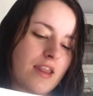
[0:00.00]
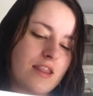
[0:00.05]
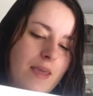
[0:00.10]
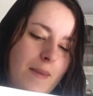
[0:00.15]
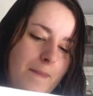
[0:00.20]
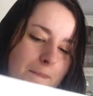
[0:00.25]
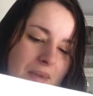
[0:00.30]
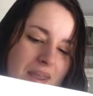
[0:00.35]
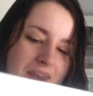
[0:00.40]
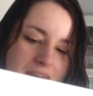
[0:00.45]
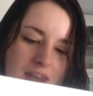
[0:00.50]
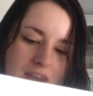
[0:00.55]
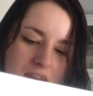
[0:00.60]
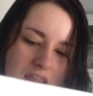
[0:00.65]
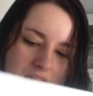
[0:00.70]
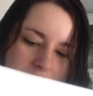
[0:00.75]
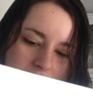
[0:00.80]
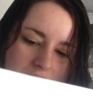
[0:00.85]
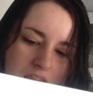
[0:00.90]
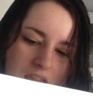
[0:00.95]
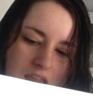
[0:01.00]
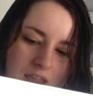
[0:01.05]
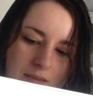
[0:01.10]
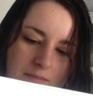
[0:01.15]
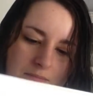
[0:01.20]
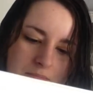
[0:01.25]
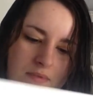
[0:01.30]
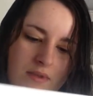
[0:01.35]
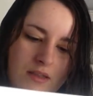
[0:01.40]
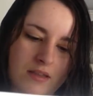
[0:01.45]
and then my
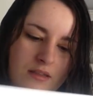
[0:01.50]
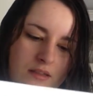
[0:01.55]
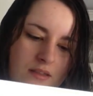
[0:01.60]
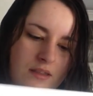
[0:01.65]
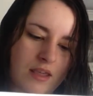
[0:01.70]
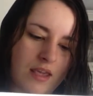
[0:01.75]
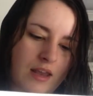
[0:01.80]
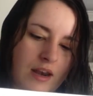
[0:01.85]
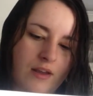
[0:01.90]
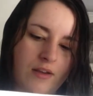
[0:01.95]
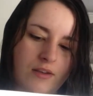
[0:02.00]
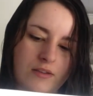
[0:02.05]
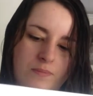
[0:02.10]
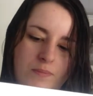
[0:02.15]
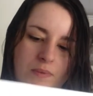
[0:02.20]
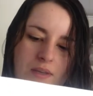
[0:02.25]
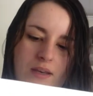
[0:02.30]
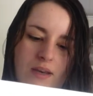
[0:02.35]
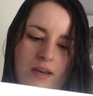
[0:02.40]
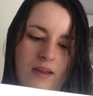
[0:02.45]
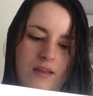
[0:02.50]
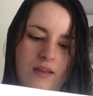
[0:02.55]
name that I've